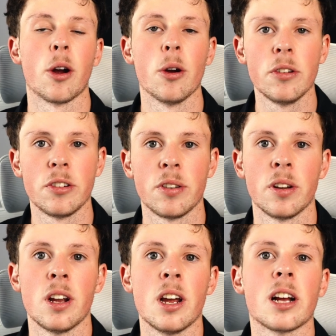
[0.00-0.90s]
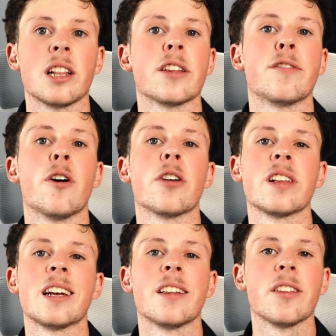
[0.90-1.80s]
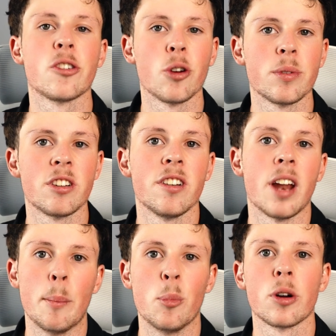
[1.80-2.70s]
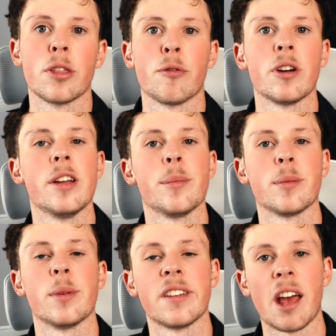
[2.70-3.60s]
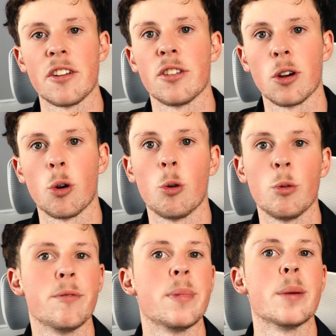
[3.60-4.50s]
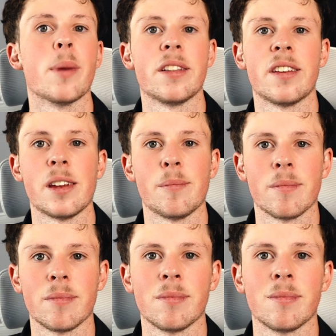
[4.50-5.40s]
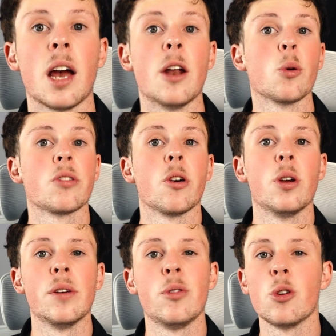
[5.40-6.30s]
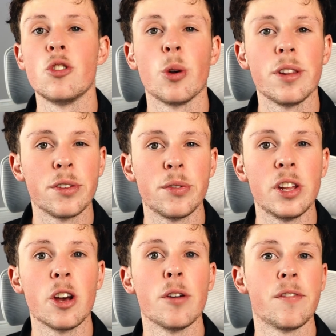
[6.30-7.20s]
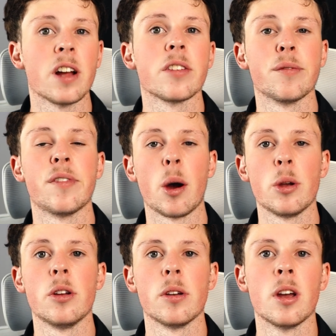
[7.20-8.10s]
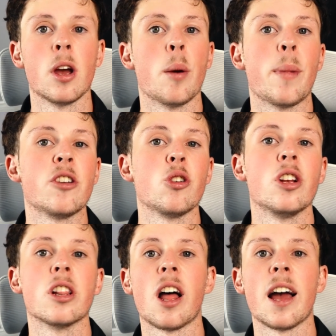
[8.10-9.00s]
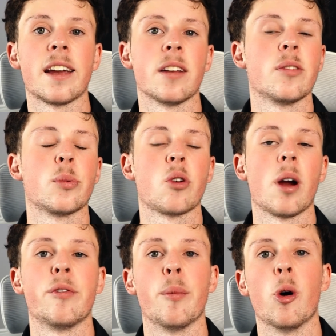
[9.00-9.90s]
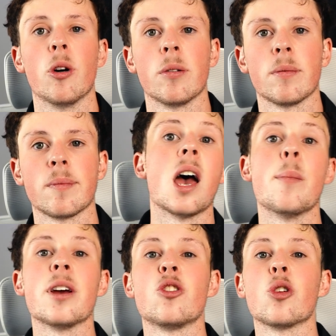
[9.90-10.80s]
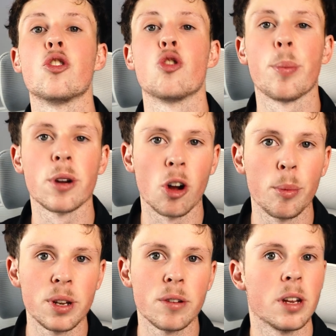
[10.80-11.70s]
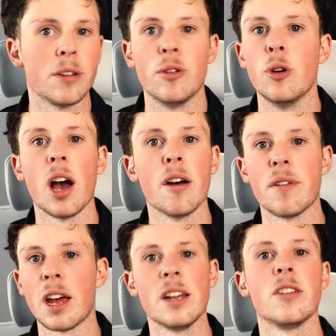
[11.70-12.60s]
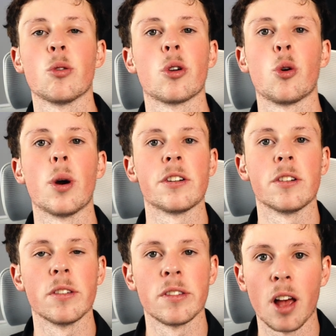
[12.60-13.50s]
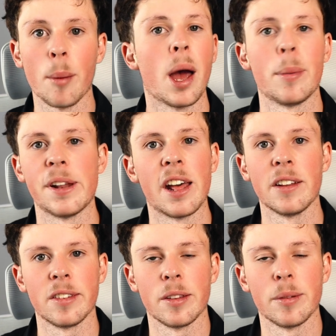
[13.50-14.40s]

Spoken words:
coach, click the first link in the description and book the free implementation call with me and my team. And also, if you enjoyed this video and found some value, make sure you like and subscribe for more. And make sure to drop a comment if you have any sort of questions. I'm happy to answer